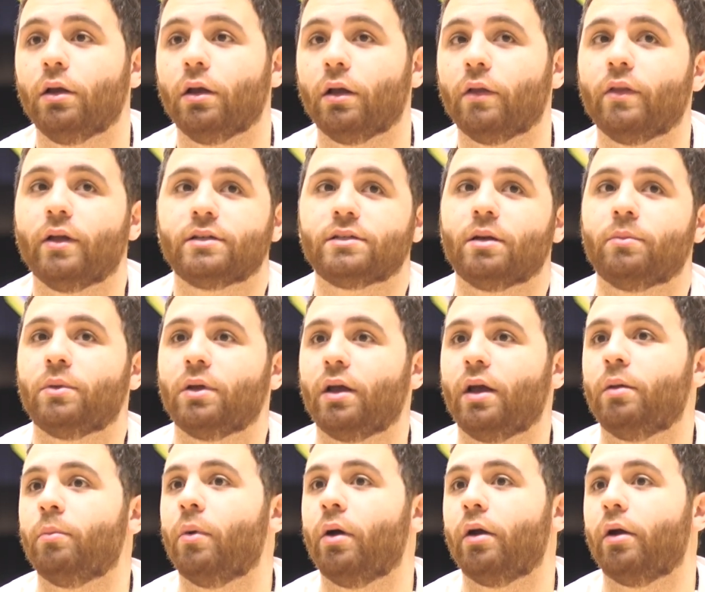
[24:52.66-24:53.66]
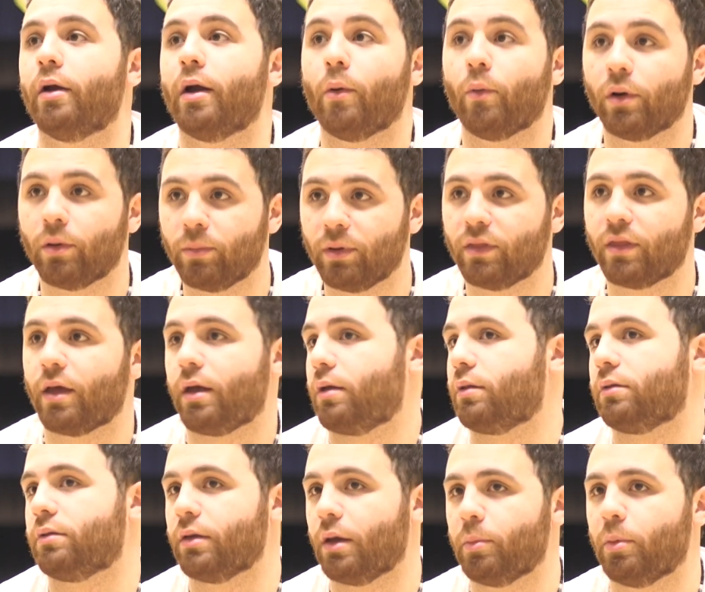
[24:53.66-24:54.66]
And that's something I admire. I want to be that
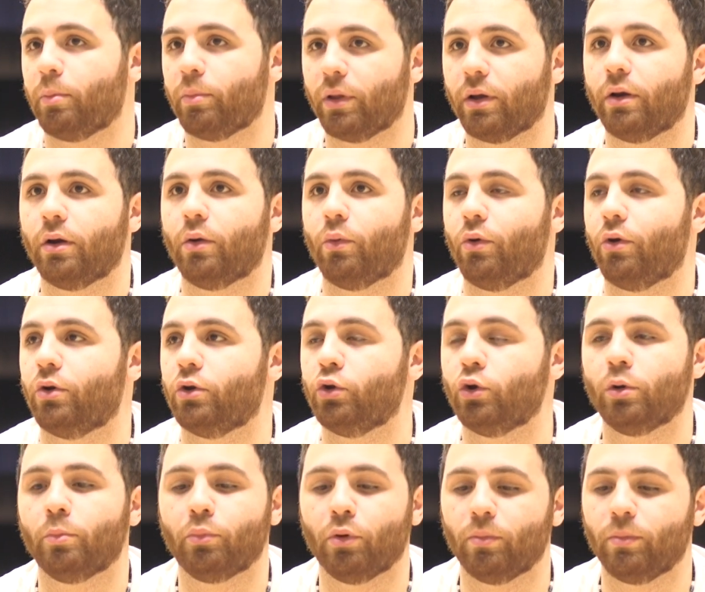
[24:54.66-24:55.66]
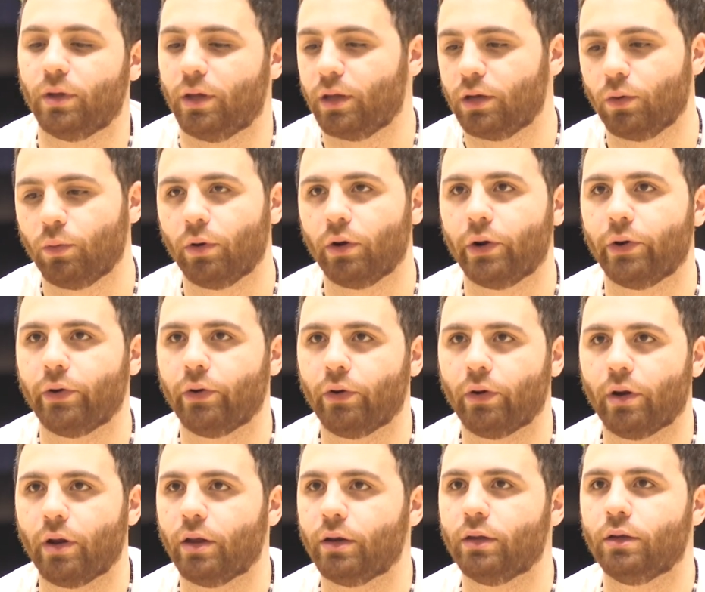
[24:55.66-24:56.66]
type of player where you can put me anywhere,
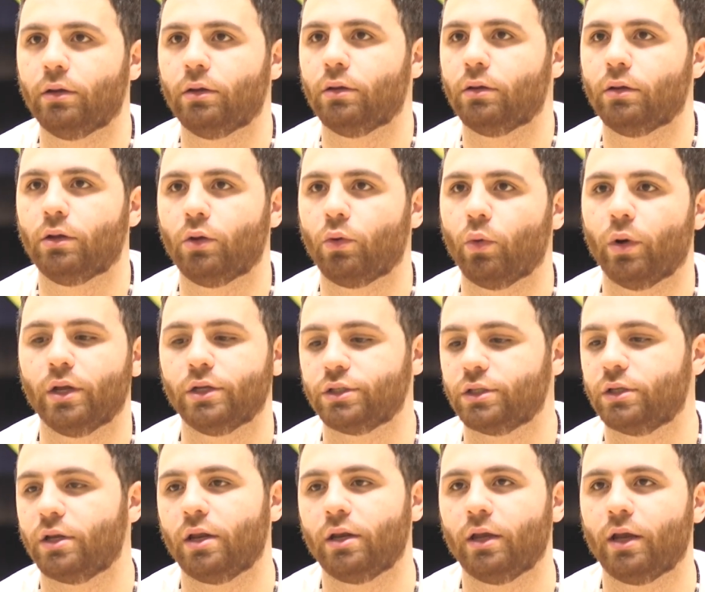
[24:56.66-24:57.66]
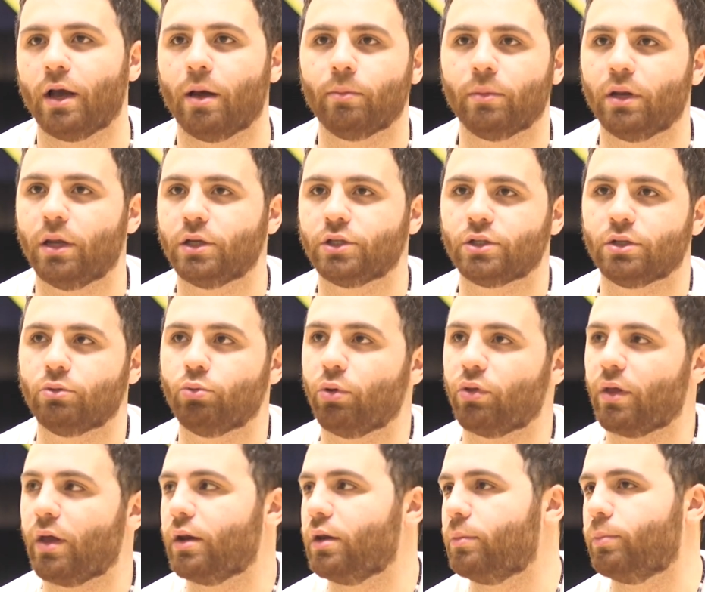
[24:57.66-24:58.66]
any equation, any combination with
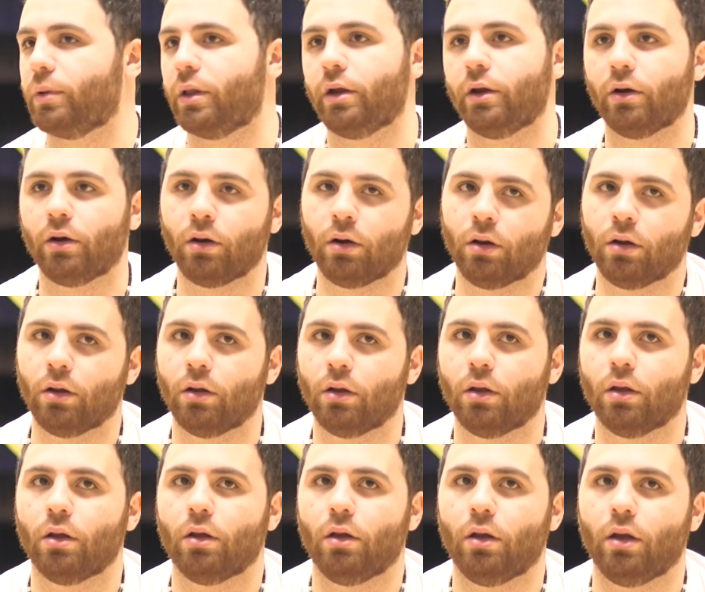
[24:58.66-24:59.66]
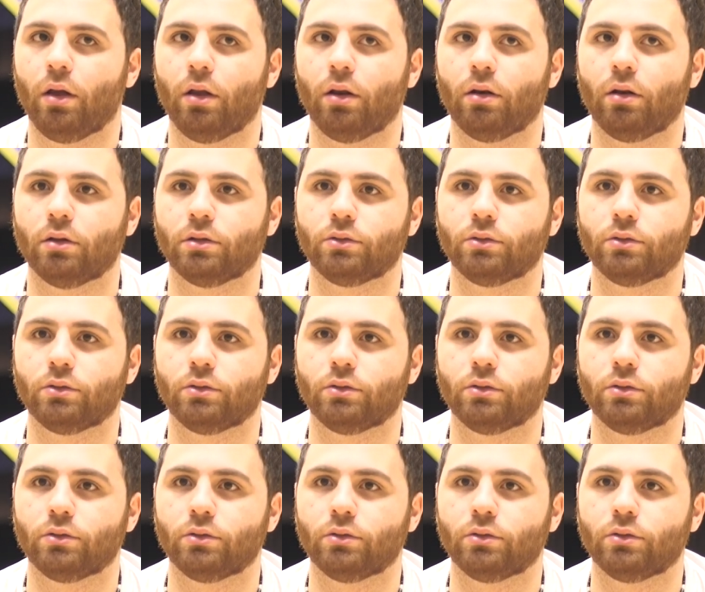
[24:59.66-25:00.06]
any player, and